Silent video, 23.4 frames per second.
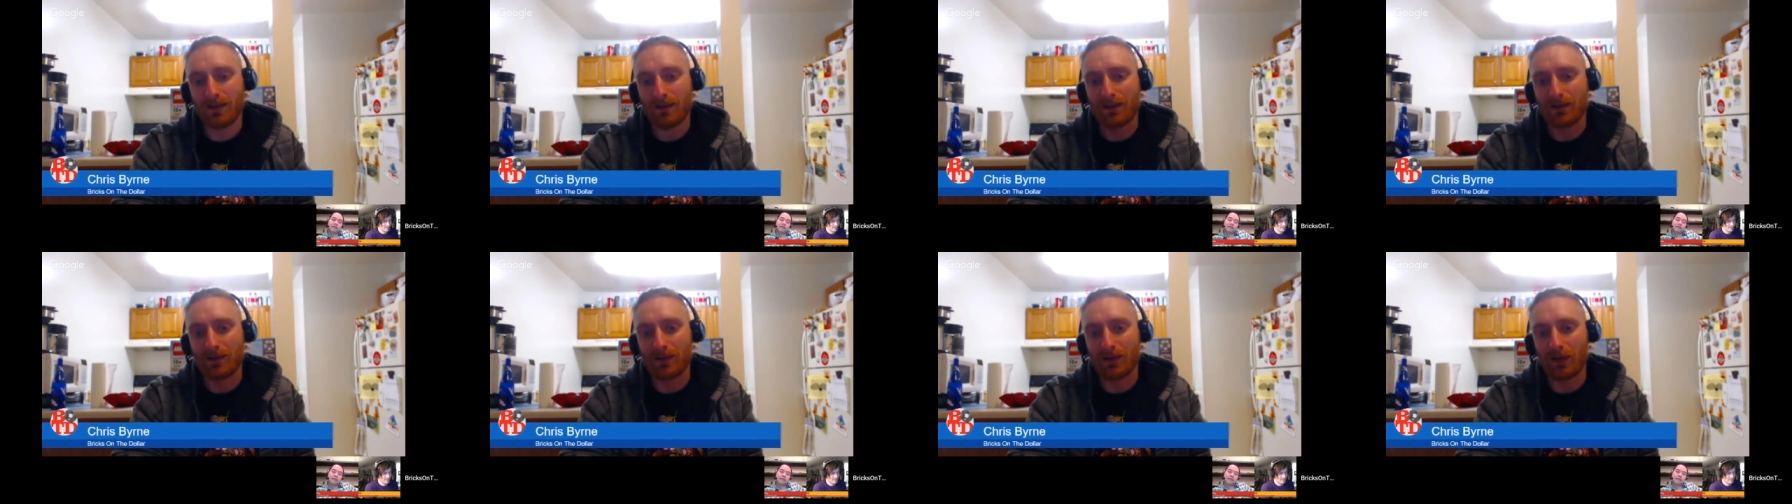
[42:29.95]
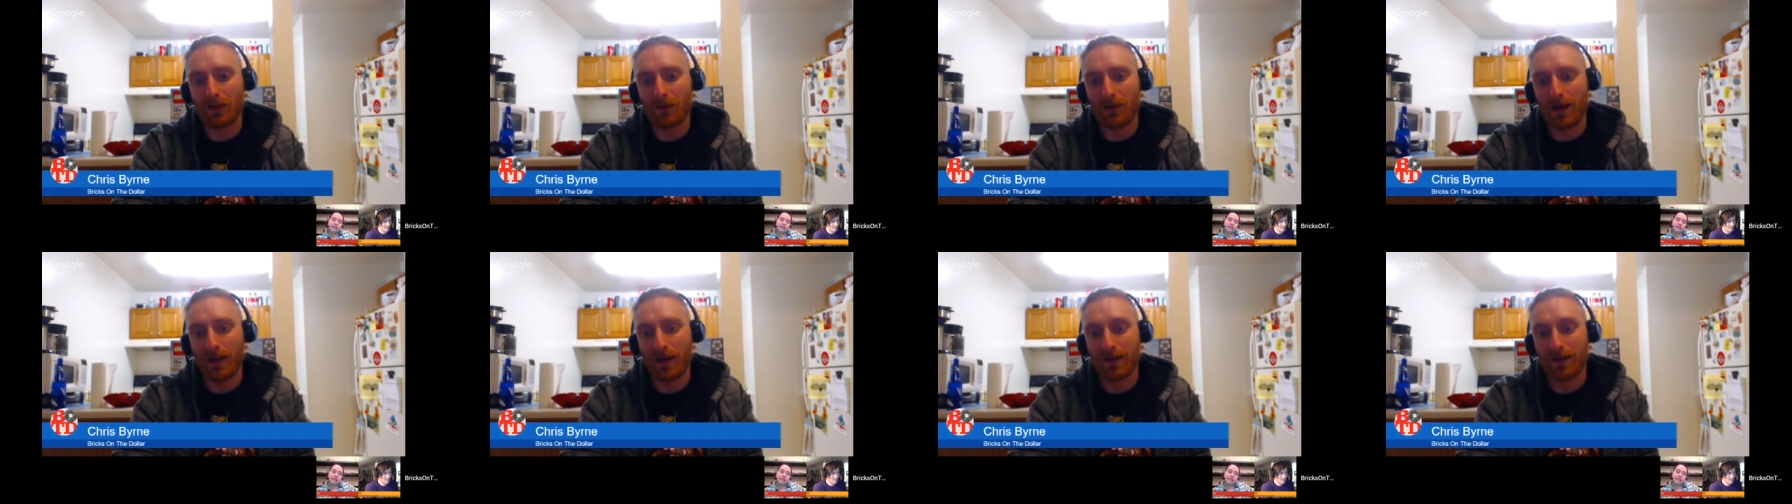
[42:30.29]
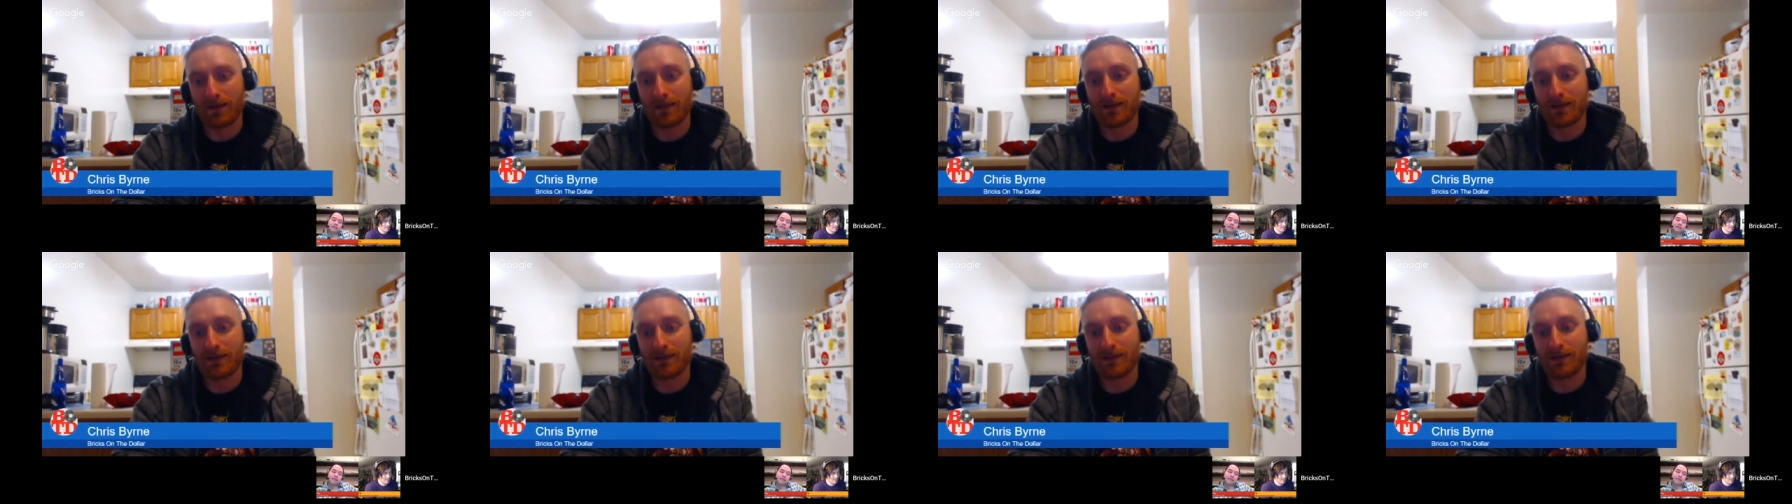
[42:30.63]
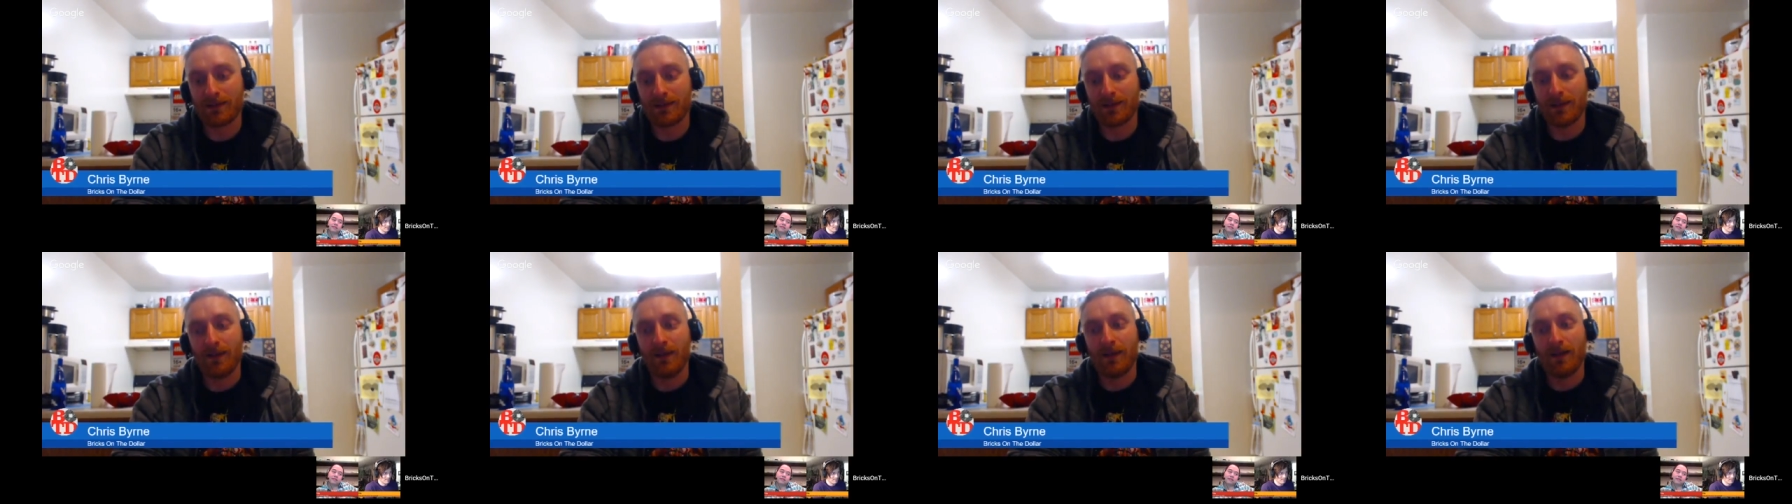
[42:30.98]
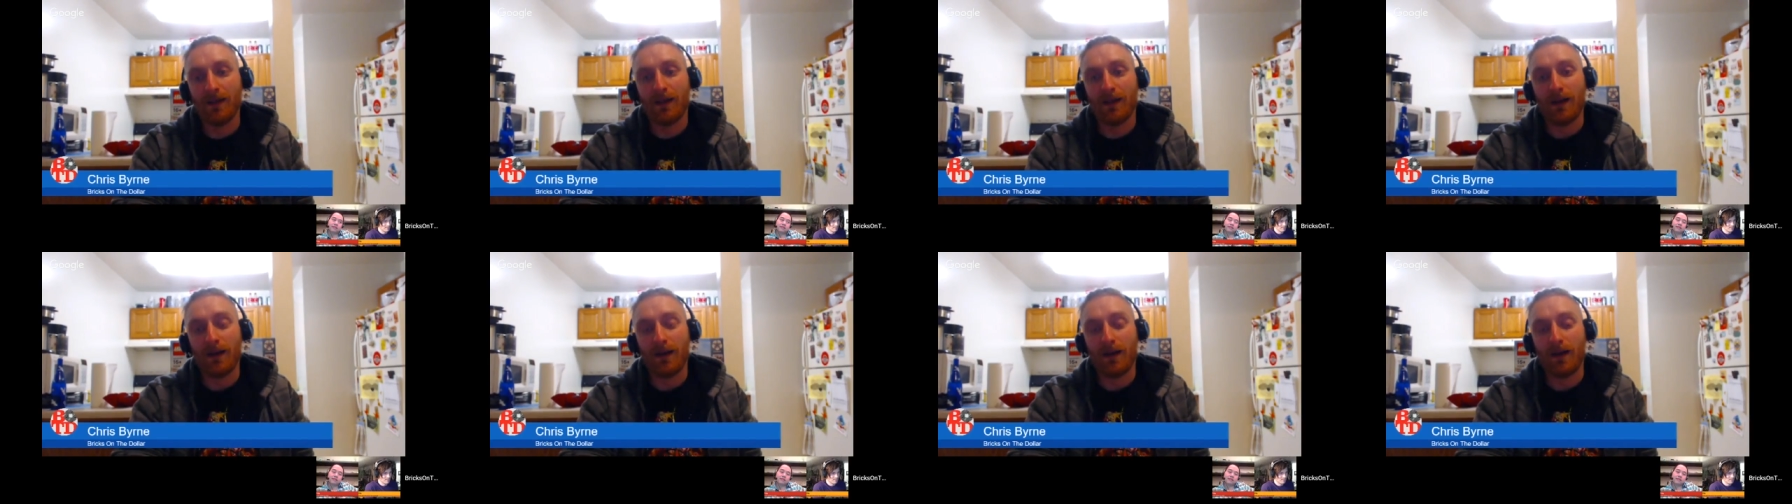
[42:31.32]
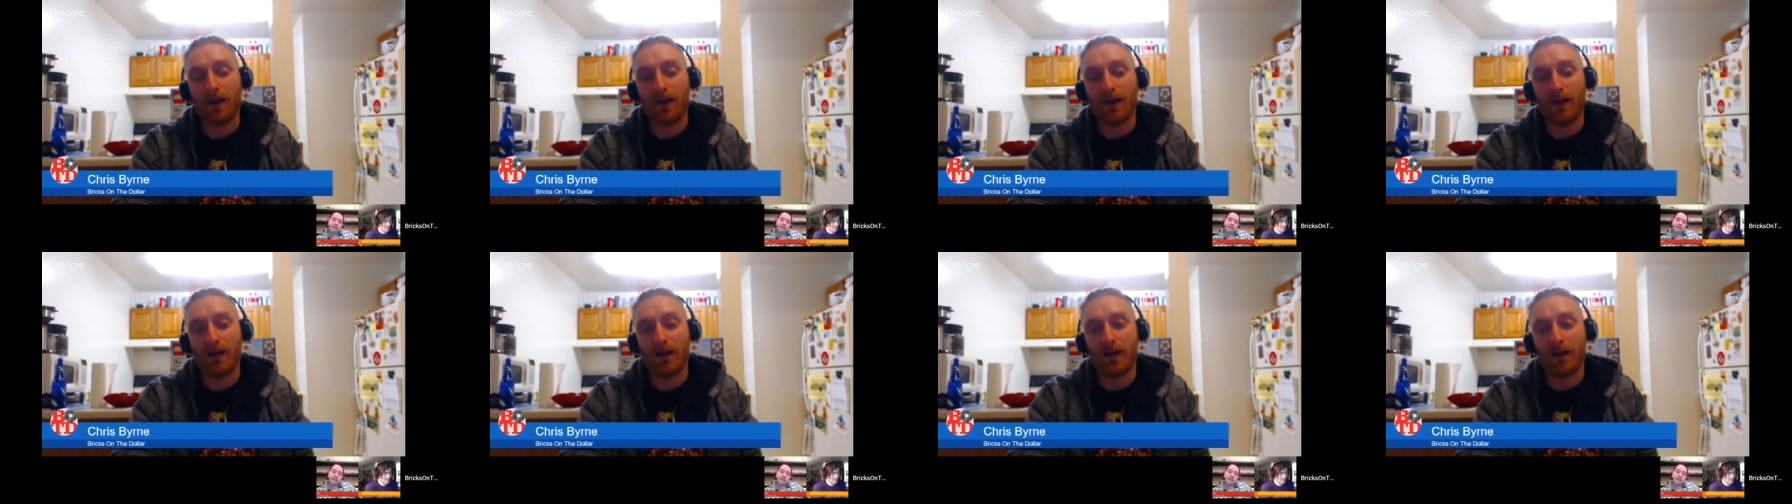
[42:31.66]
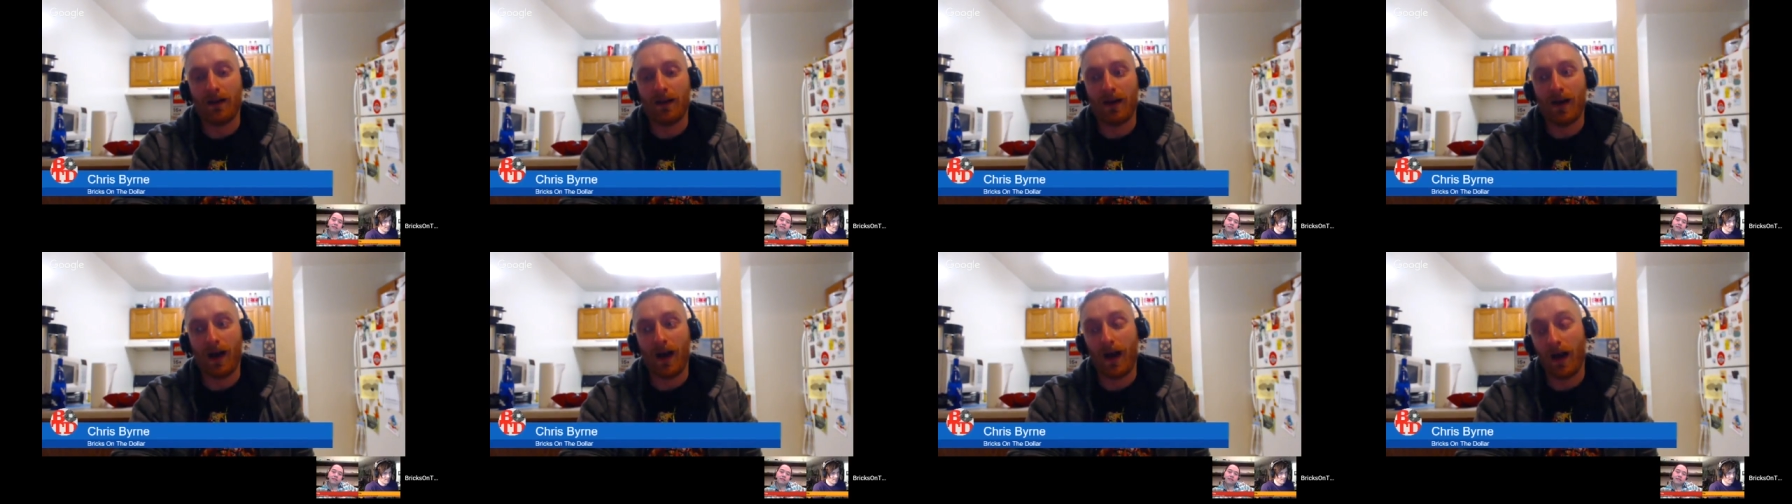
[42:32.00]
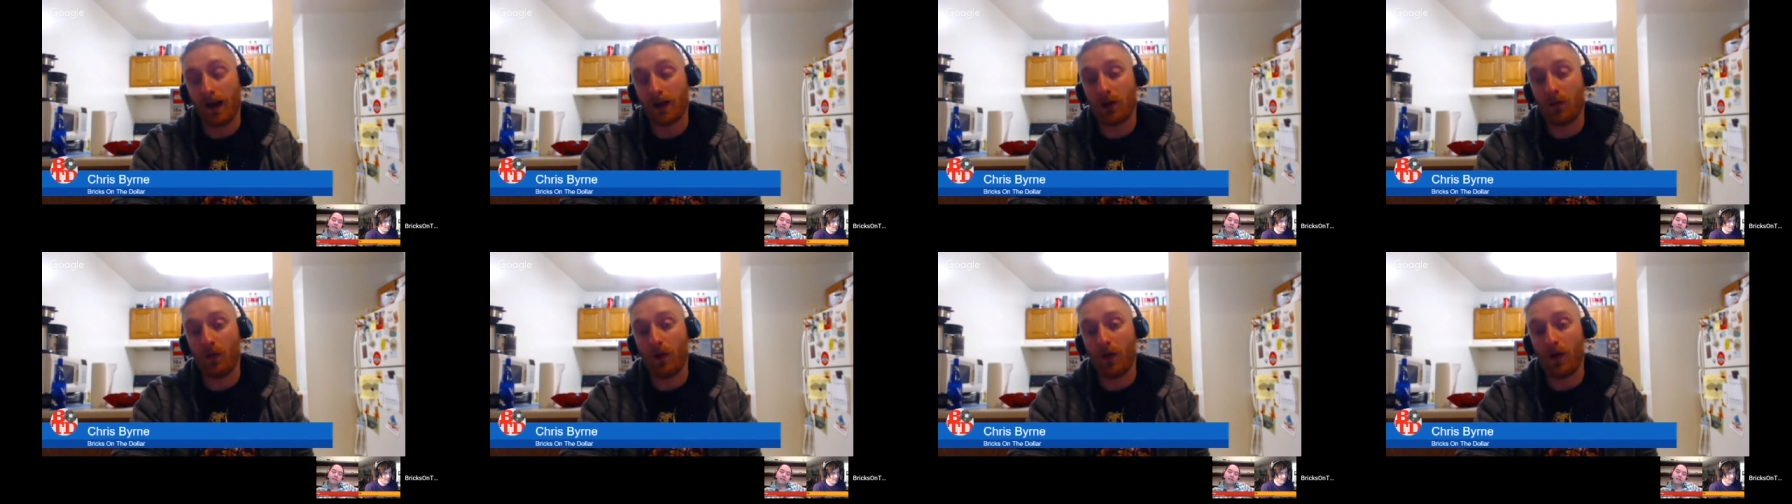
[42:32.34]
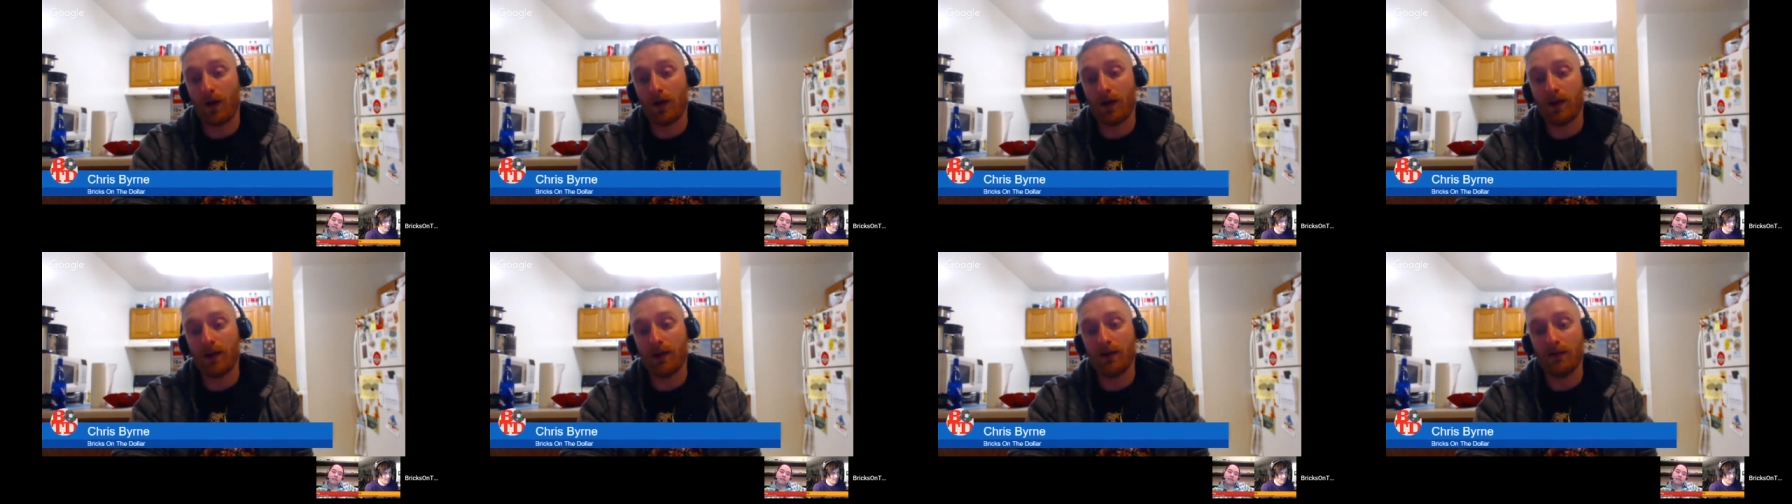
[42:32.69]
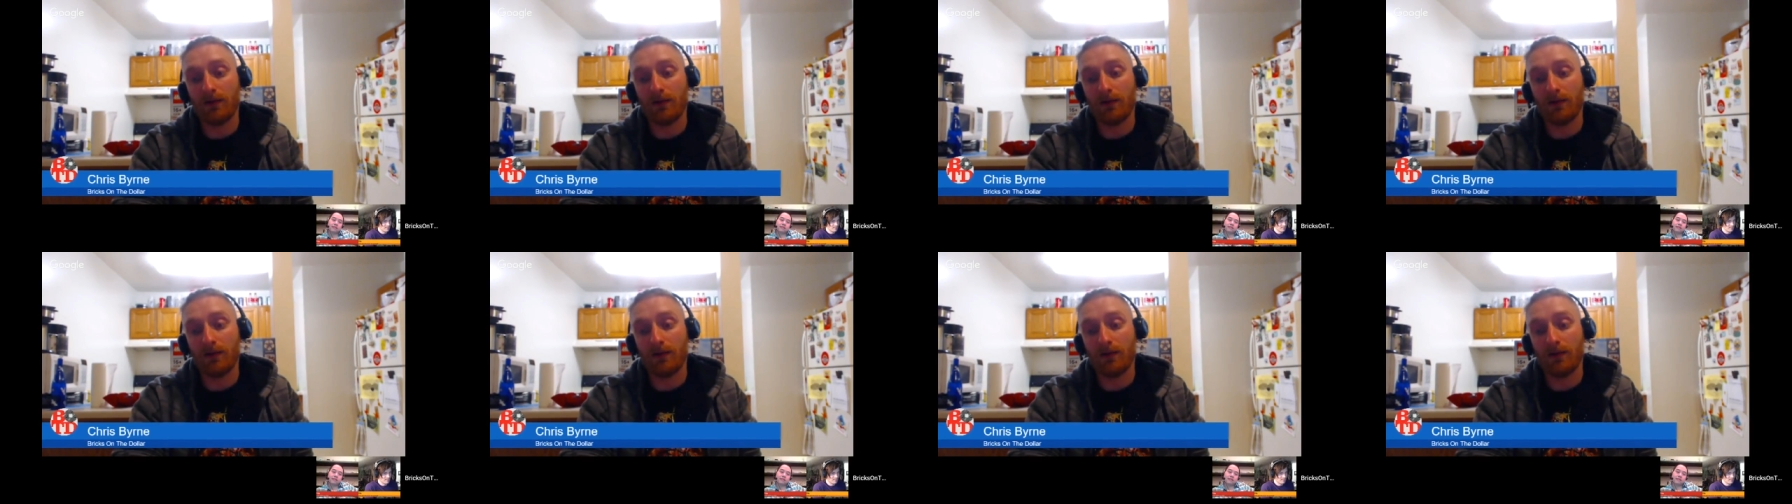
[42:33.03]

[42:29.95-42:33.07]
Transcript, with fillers: So it's high quantity,